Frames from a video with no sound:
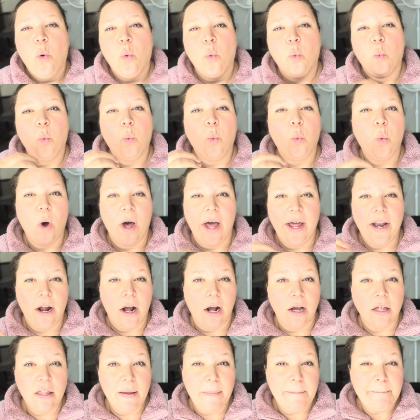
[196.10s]
What
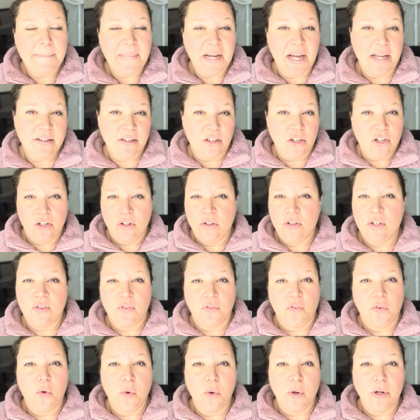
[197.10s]
are the must-dos
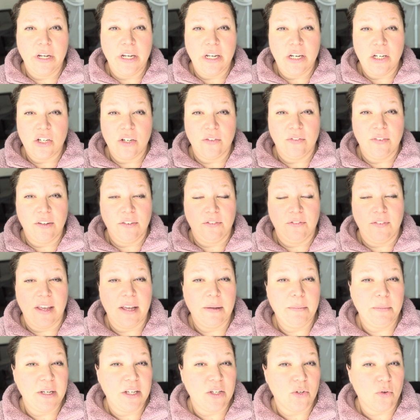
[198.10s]
for each of the
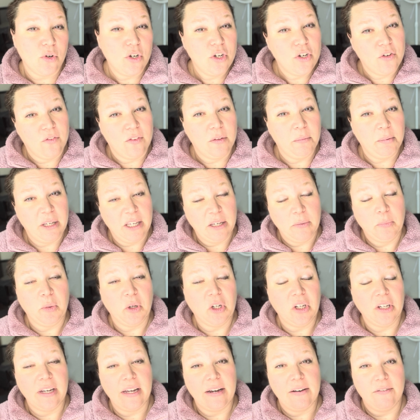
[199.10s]
families or each of the
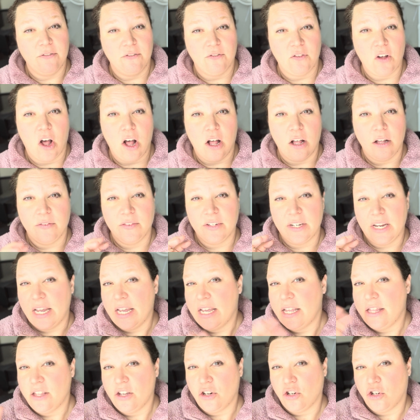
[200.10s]
people involved
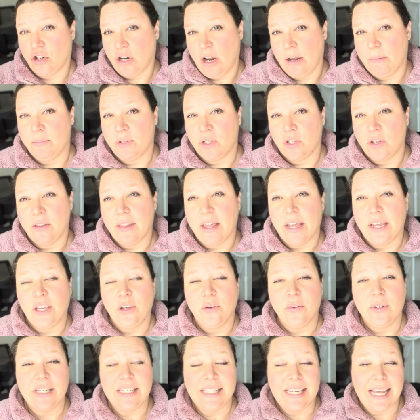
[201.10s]
in the trip, so that you
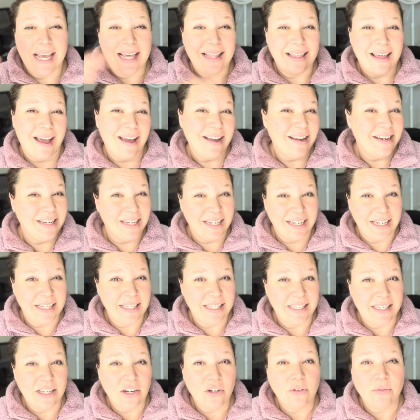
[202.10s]
can take that into
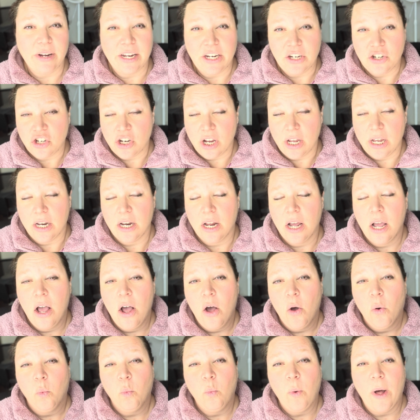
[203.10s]
consideration
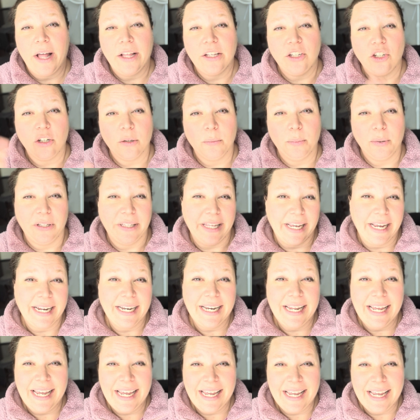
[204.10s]
while you're
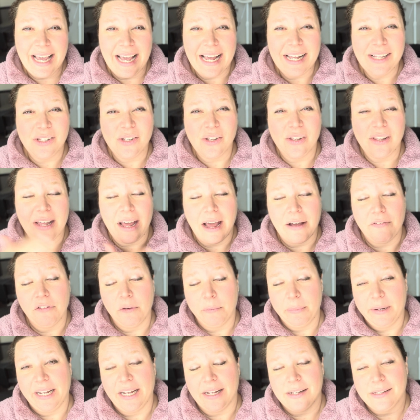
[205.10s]
planning, and so that
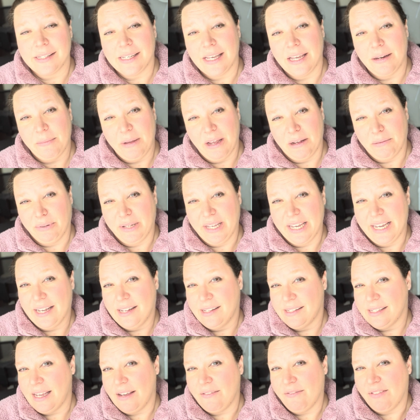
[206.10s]
everybody else can make
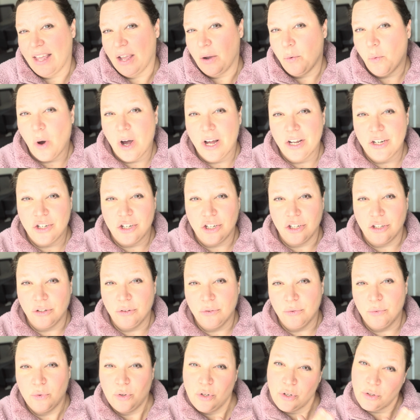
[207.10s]
plans if they want
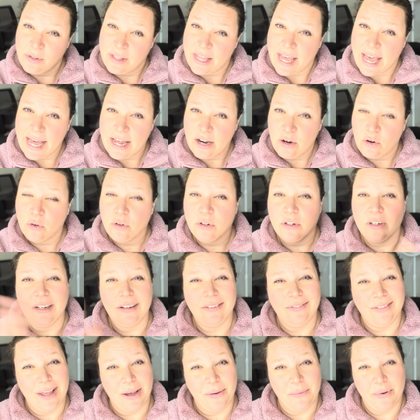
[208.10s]
to do that or
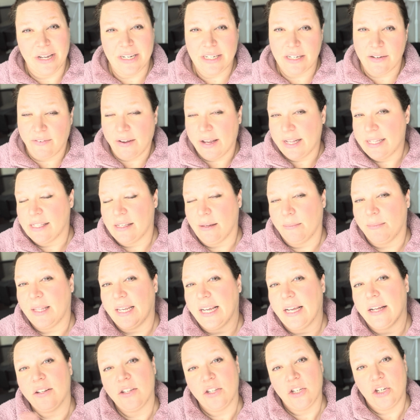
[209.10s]
if they want to find something
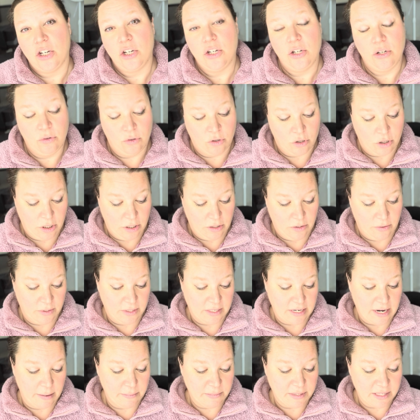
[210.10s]
else to do during those
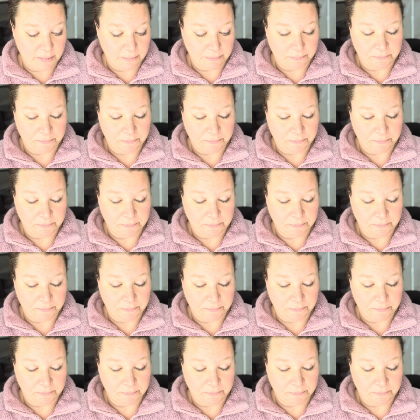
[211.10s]
times.